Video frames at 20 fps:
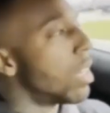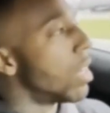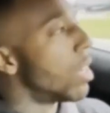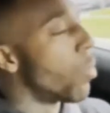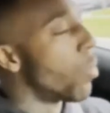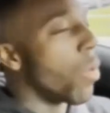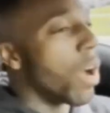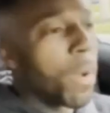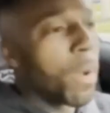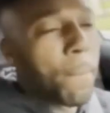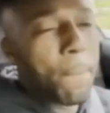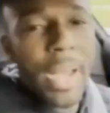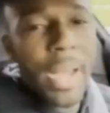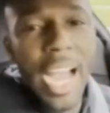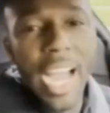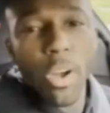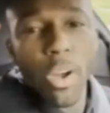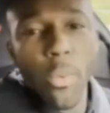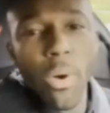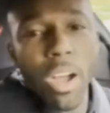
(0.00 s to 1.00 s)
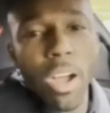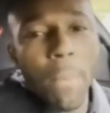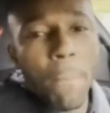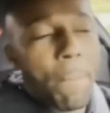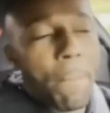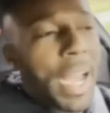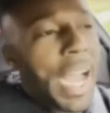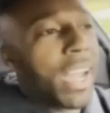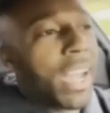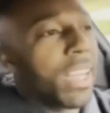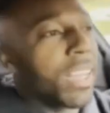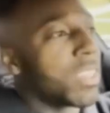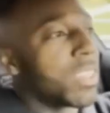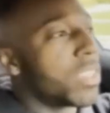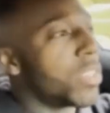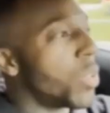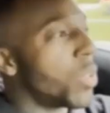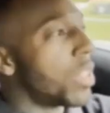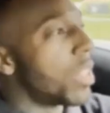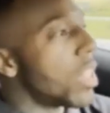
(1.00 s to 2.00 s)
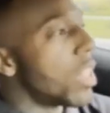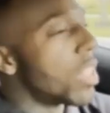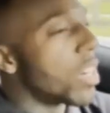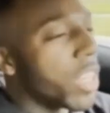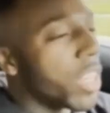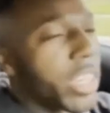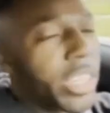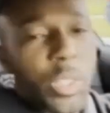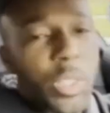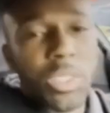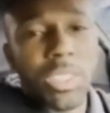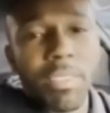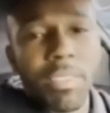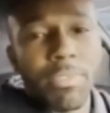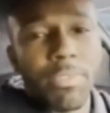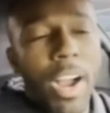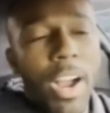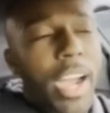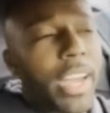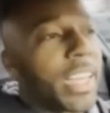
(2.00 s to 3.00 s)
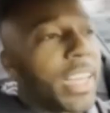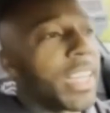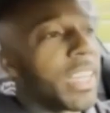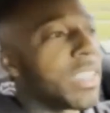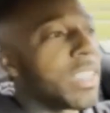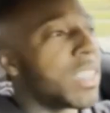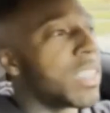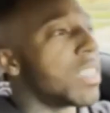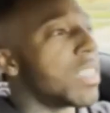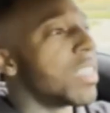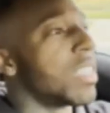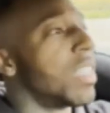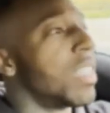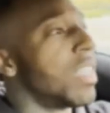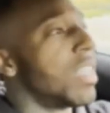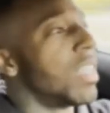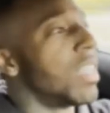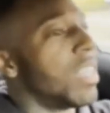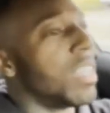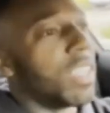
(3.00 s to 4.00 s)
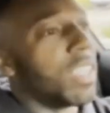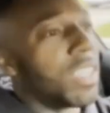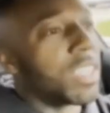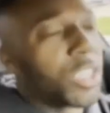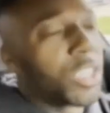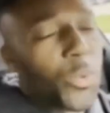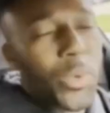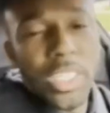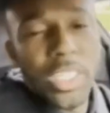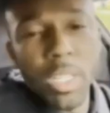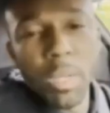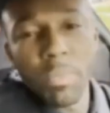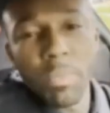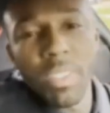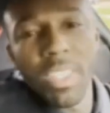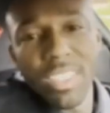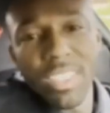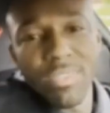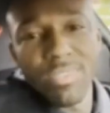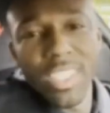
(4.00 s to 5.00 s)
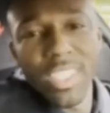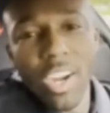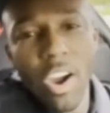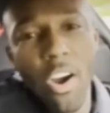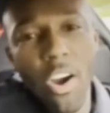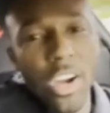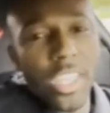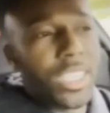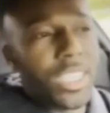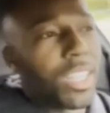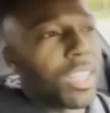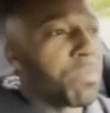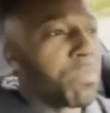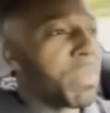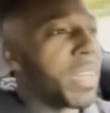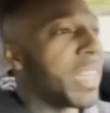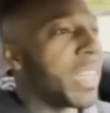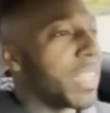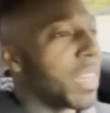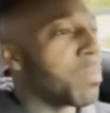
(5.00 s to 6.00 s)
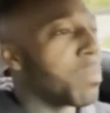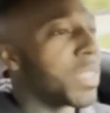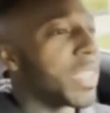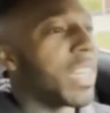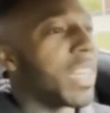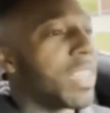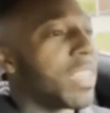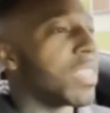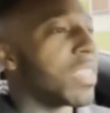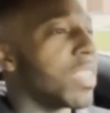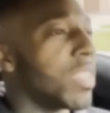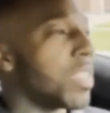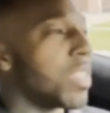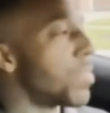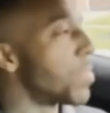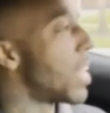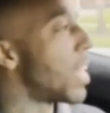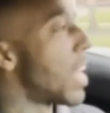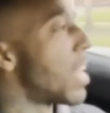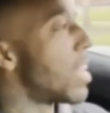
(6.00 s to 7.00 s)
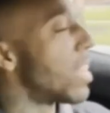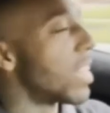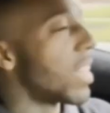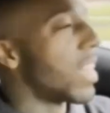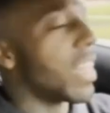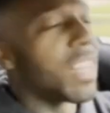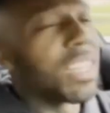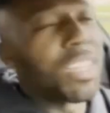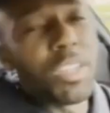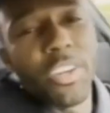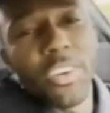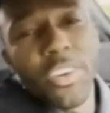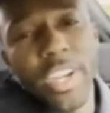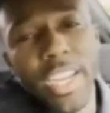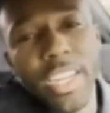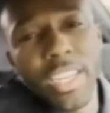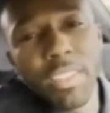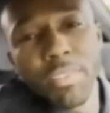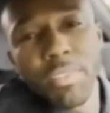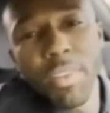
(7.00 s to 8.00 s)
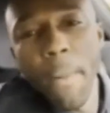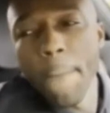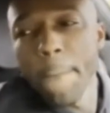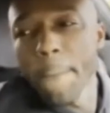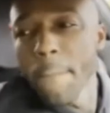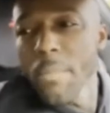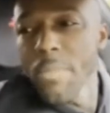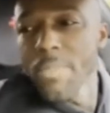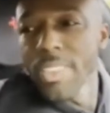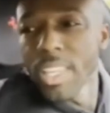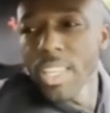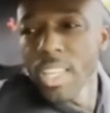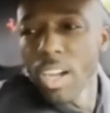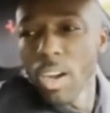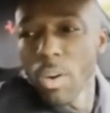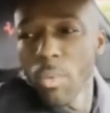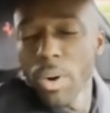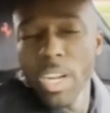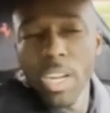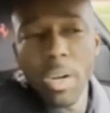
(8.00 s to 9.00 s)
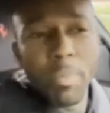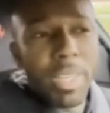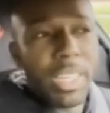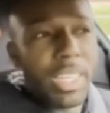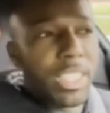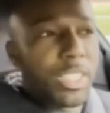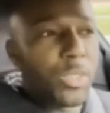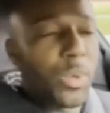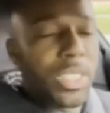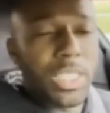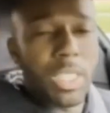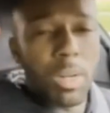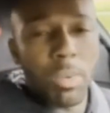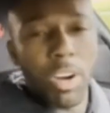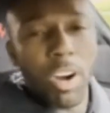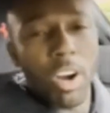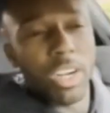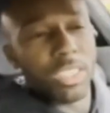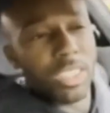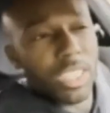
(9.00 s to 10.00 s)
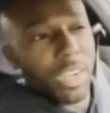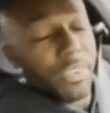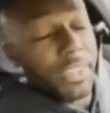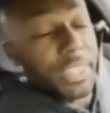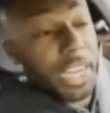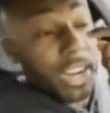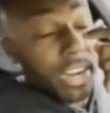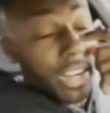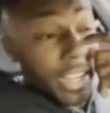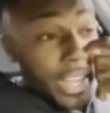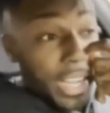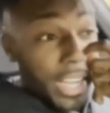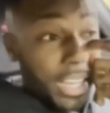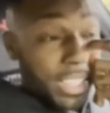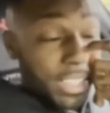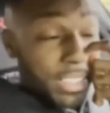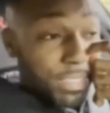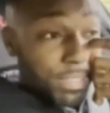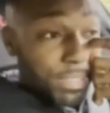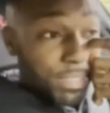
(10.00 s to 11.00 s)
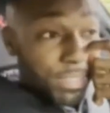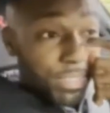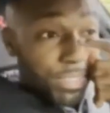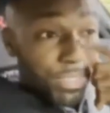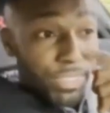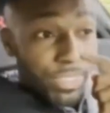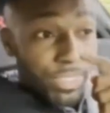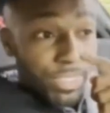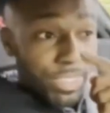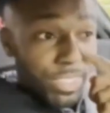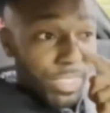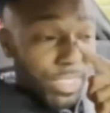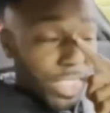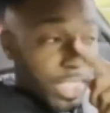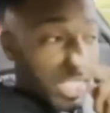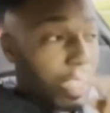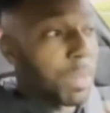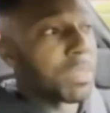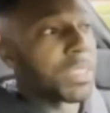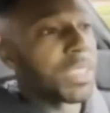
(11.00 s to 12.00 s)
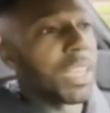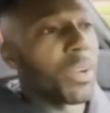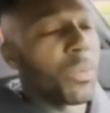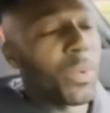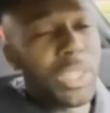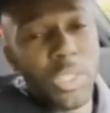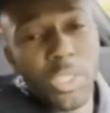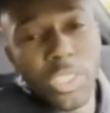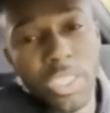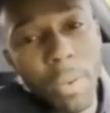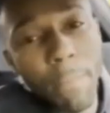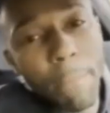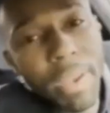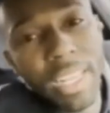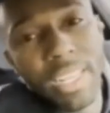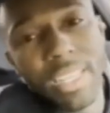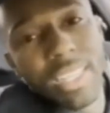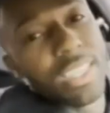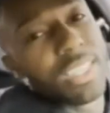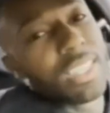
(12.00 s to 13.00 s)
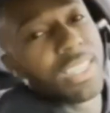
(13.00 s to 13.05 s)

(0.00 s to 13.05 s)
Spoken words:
Welcome back to another Q-Tip Fridays. Switch up the cars a little bit, you know what I'm saying? So gotta get a little creative. We're gonna be switching up cars every now and again. You know what I'm saying? We're used to the Bentley.